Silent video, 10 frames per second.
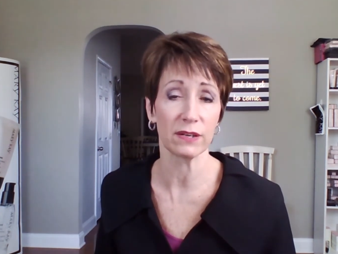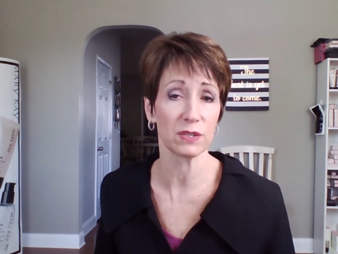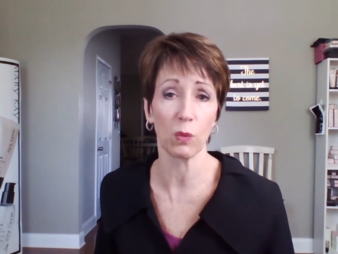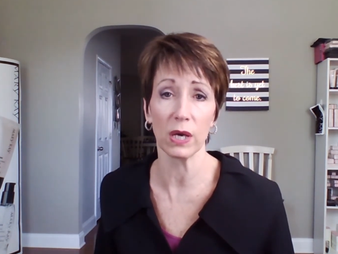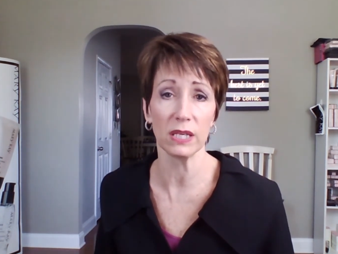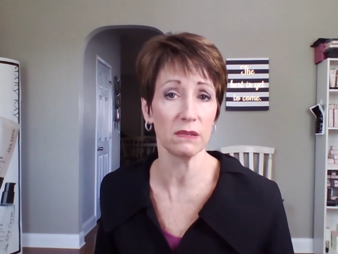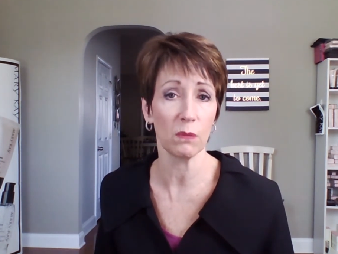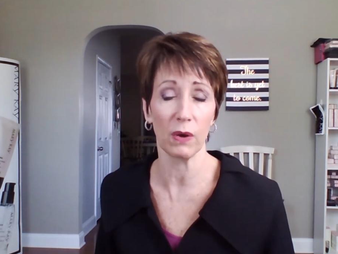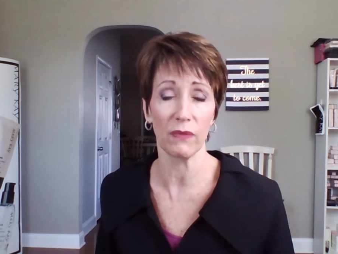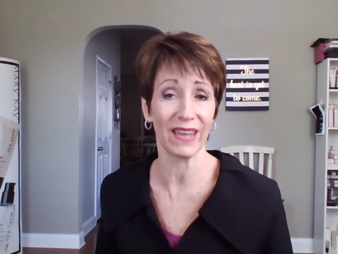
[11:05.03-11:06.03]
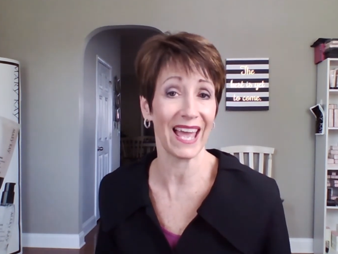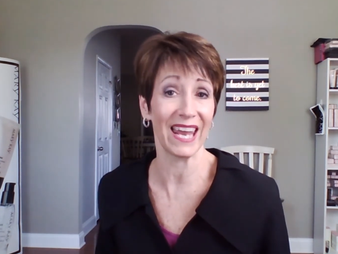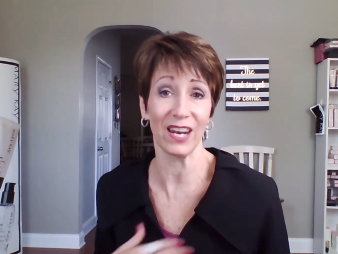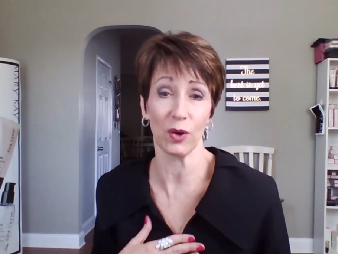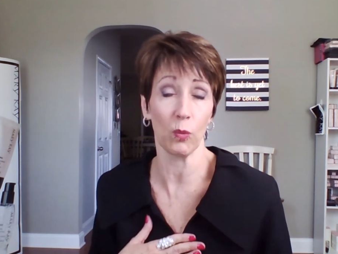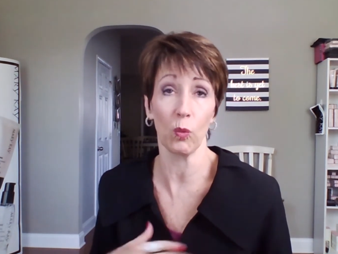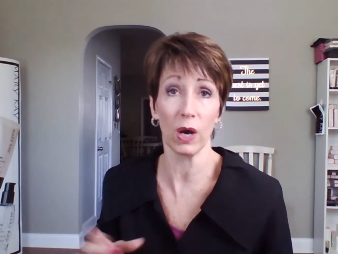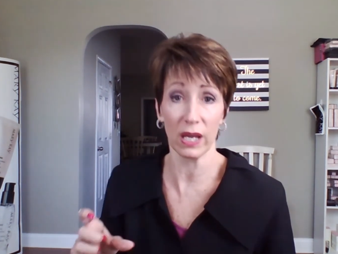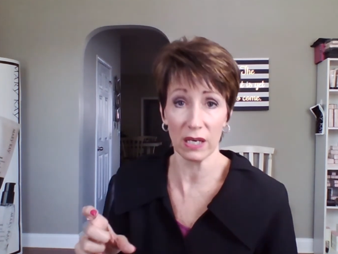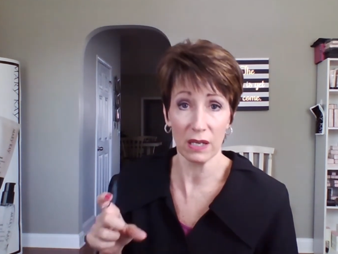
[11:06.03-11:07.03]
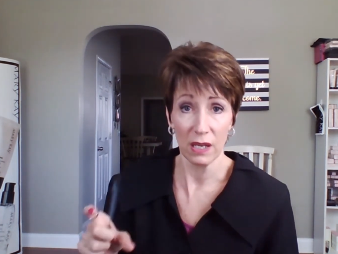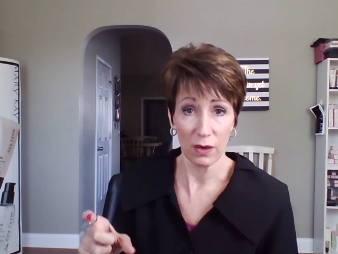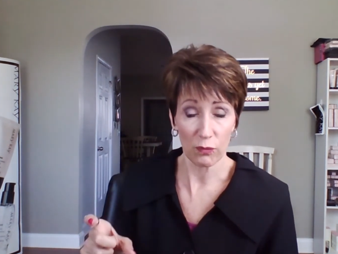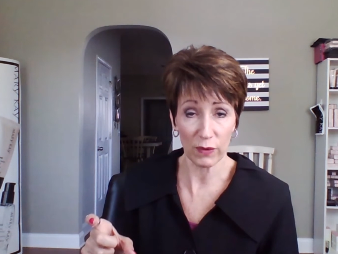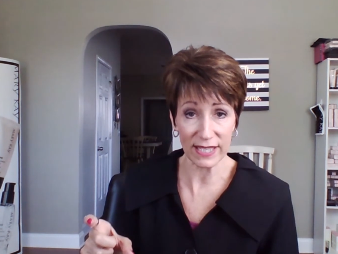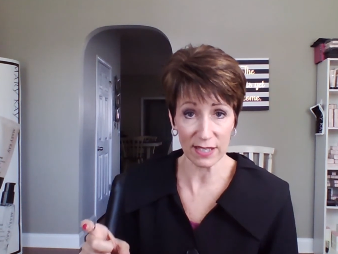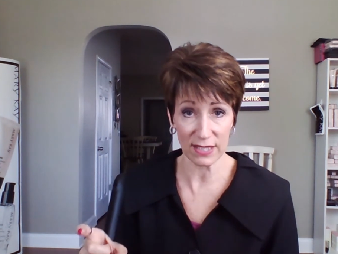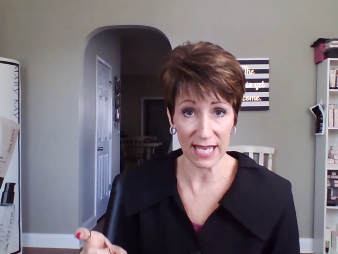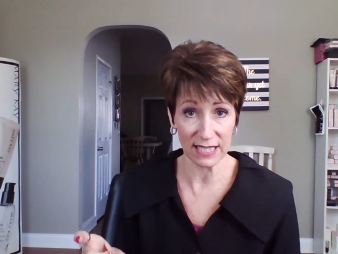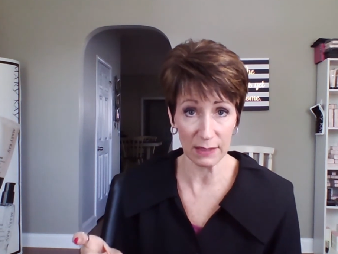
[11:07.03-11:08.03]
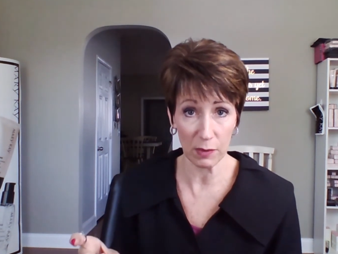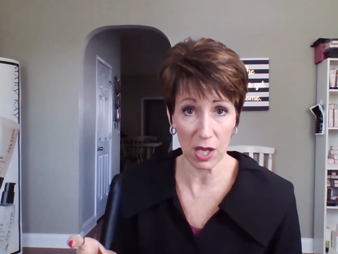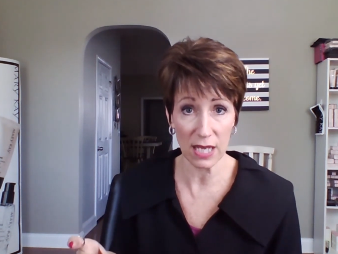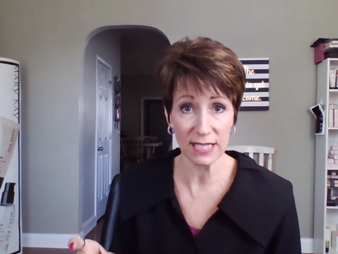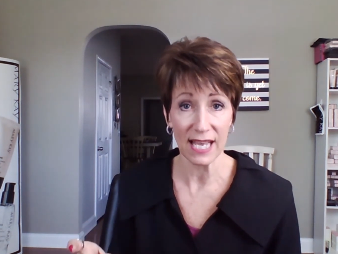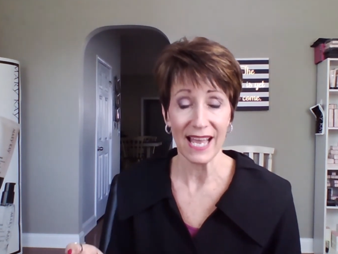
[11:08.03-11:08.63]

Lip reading: One thing, and one retail size lip gloss.